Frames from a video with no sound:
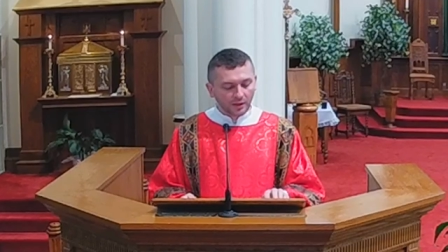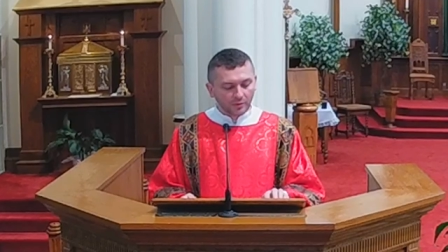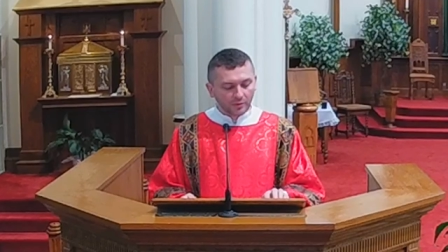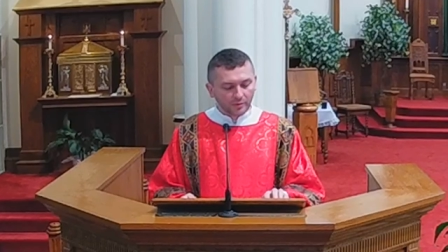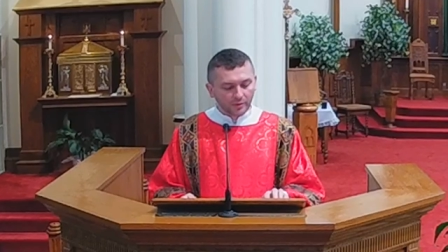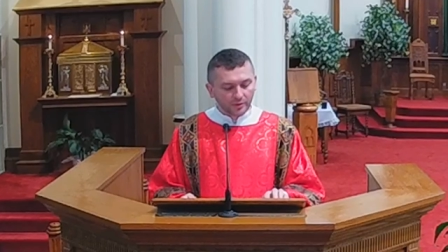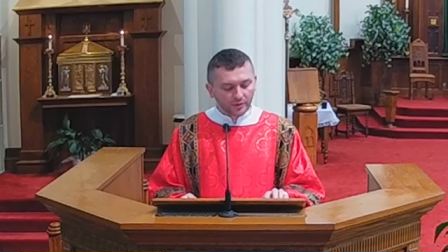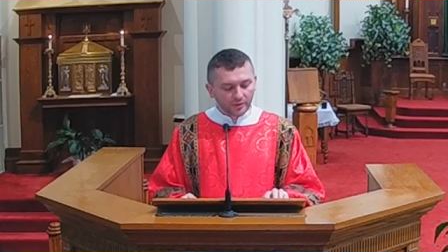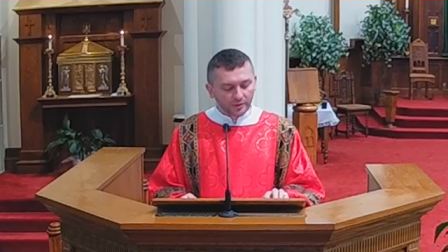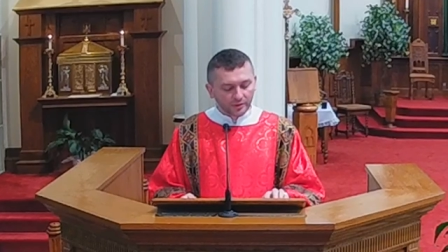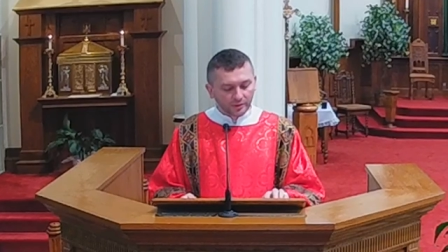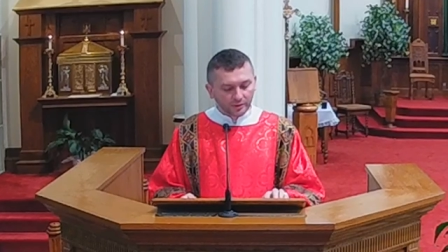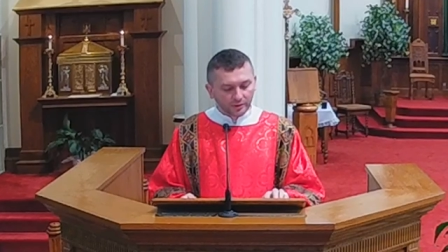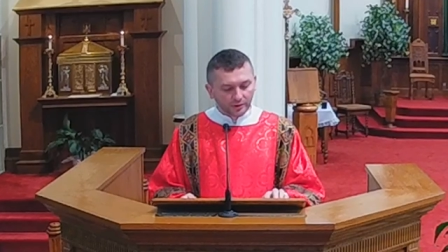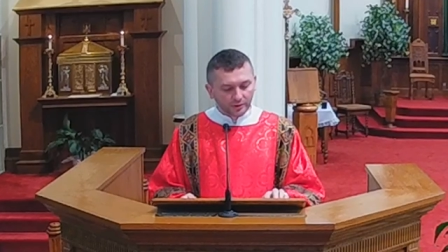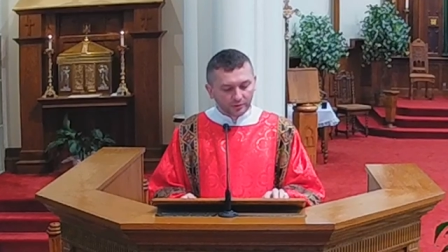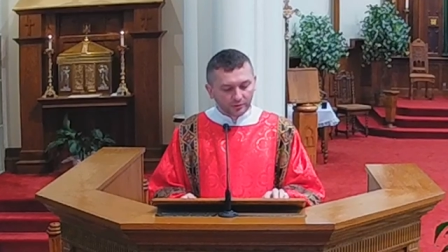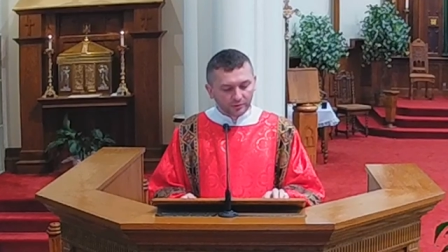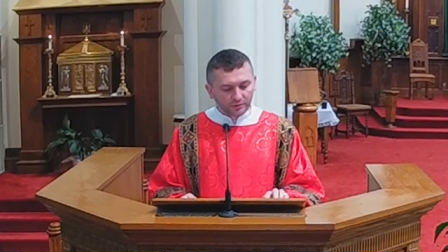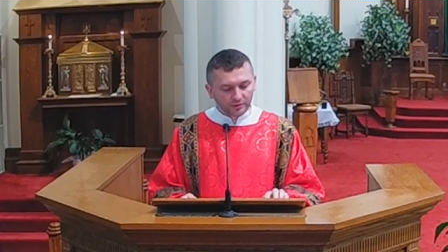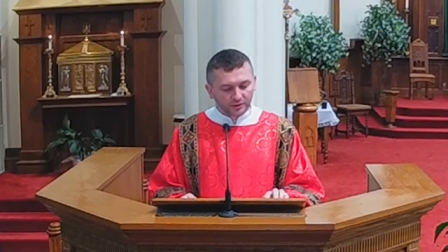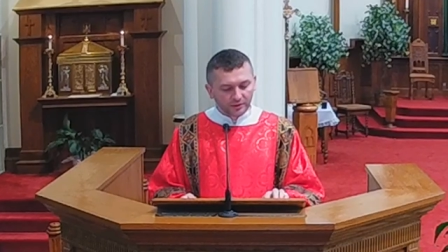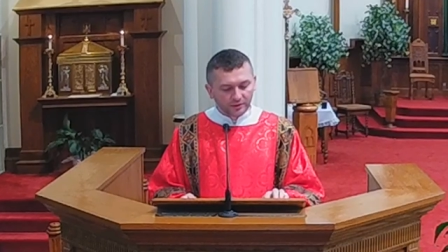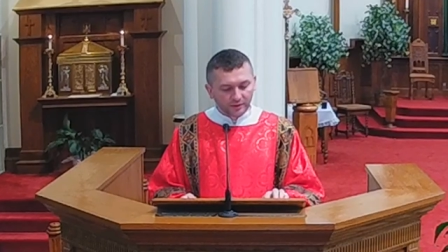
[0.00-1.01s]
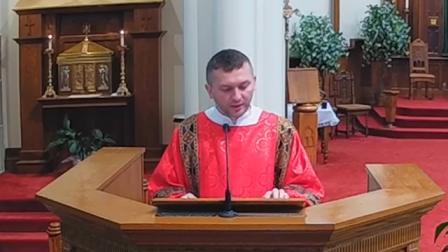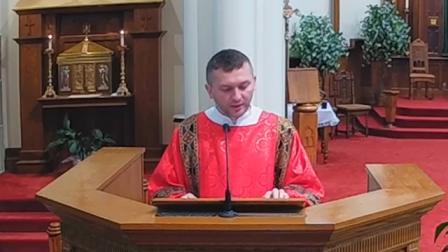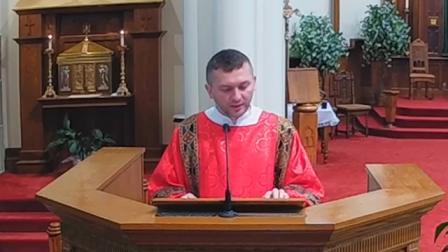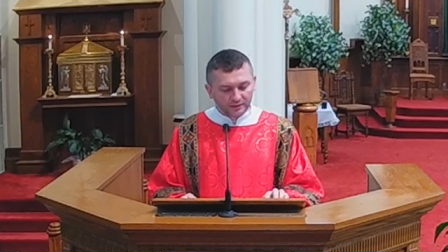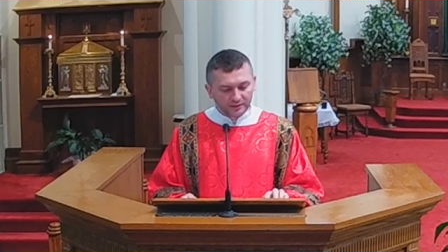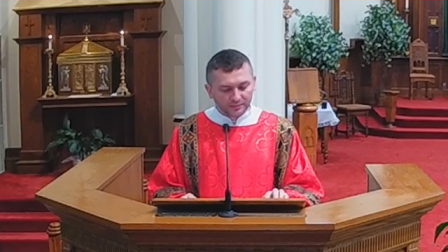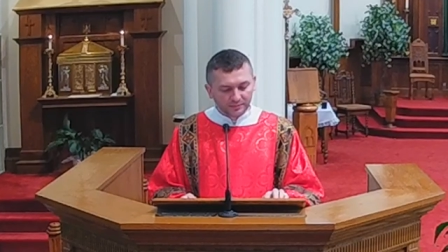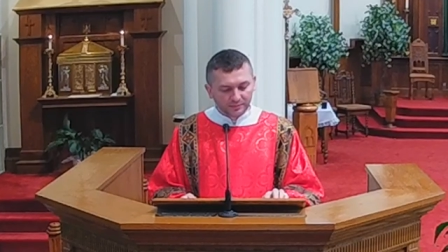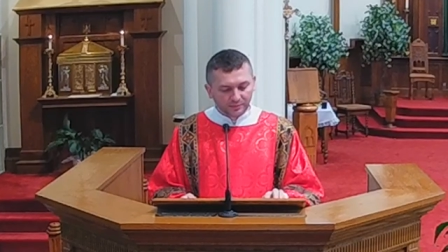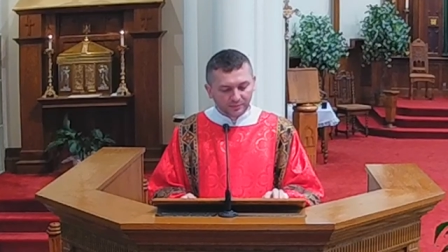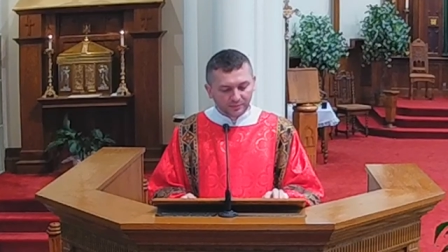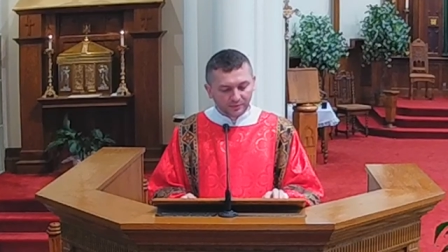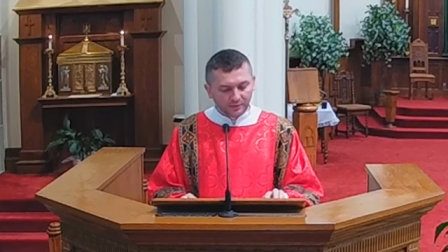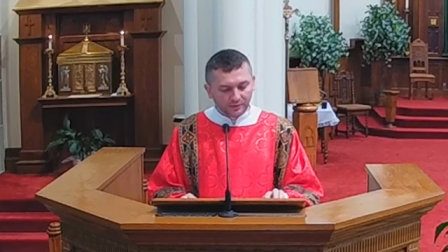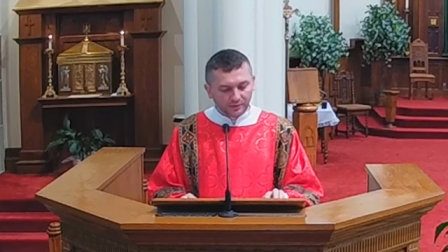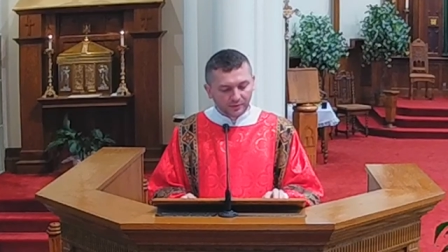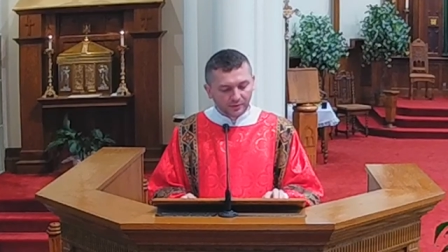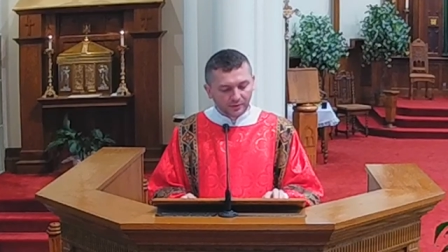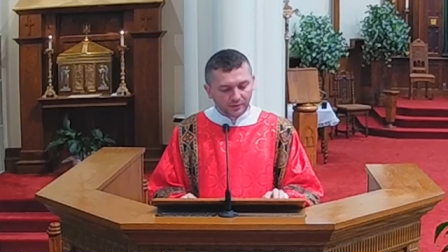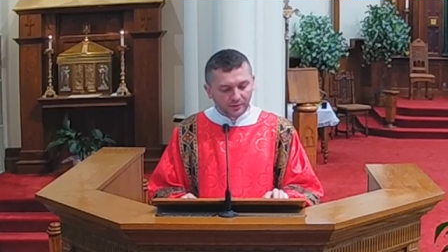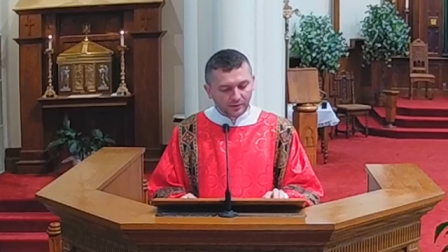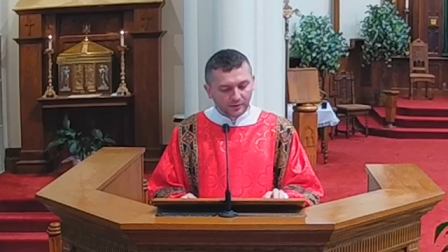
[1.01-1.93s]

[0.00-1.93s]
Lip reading: Returning to the gospel,